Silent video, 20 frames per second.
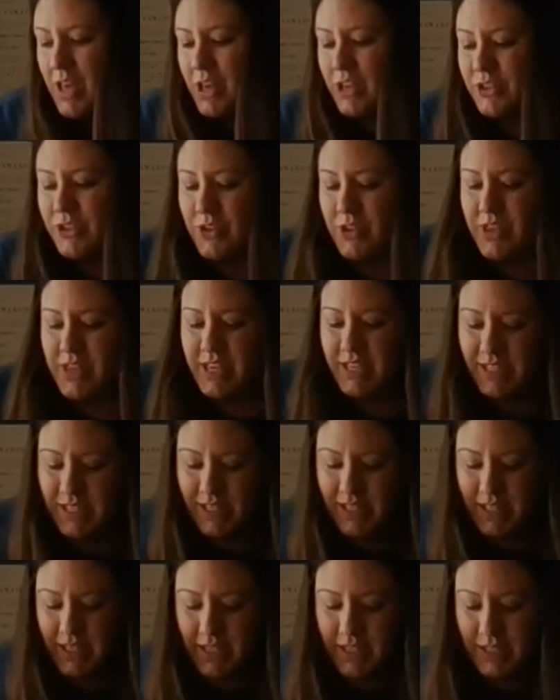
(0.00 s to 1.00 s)
So this
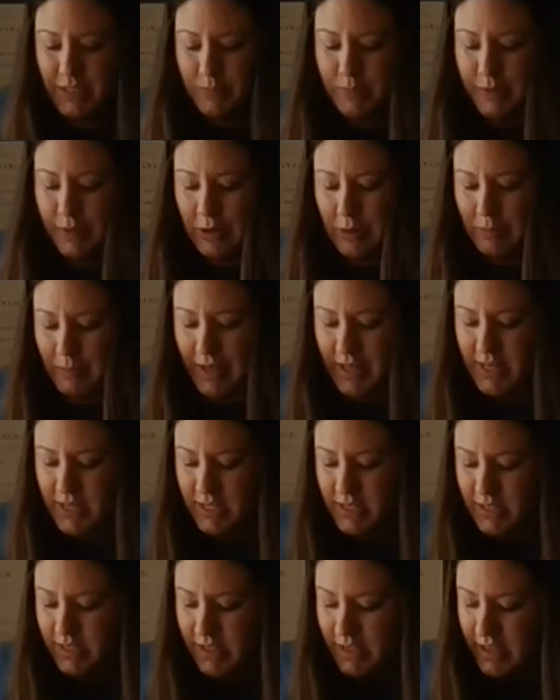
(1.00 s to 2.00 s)
is an
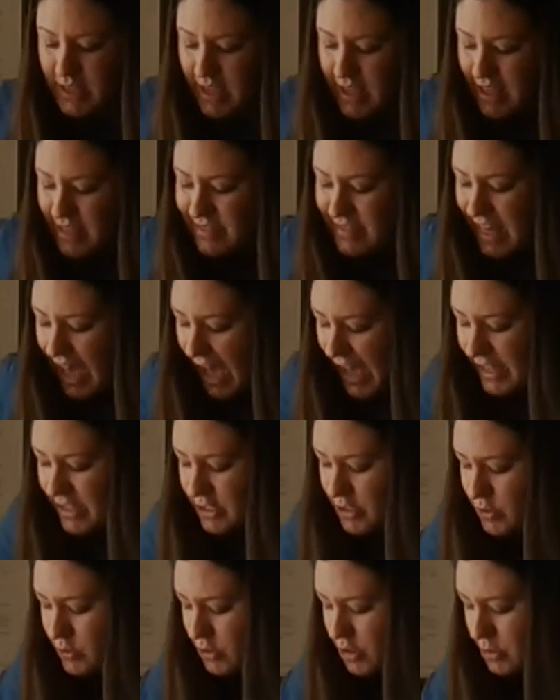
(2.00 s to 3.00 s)
experiment that
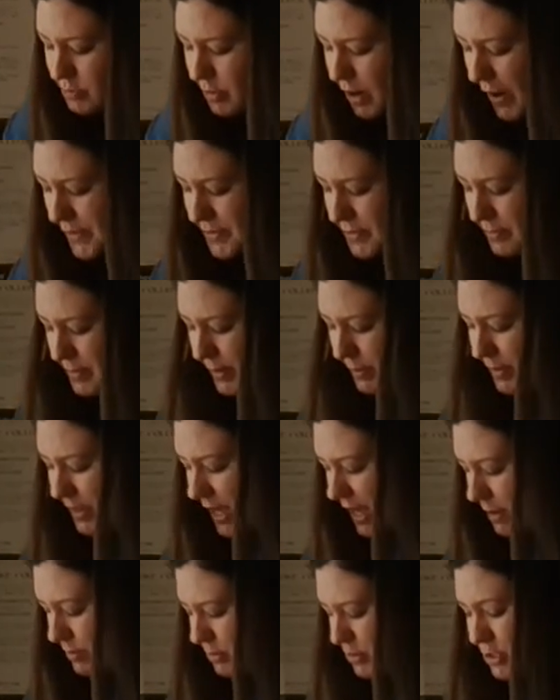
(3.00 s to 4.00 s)
you should probably
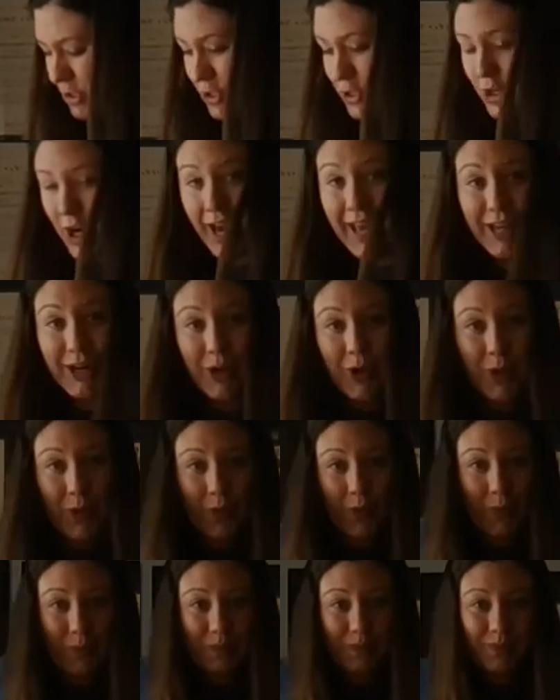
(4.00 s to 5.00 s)
be able to try at
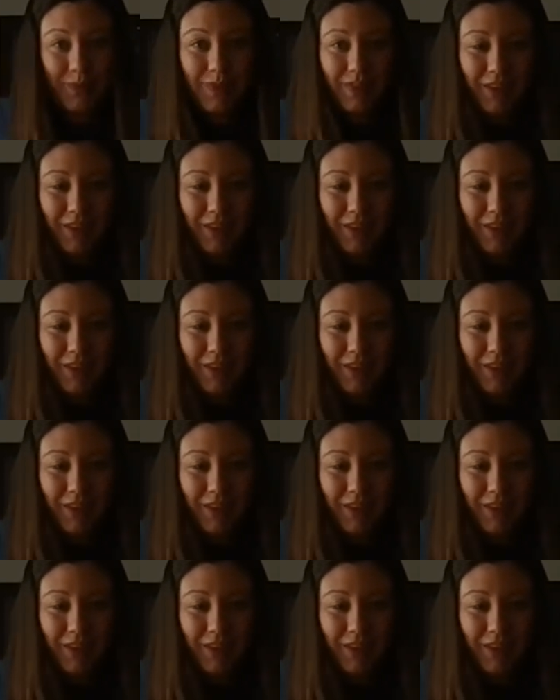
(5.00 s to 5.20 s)
home.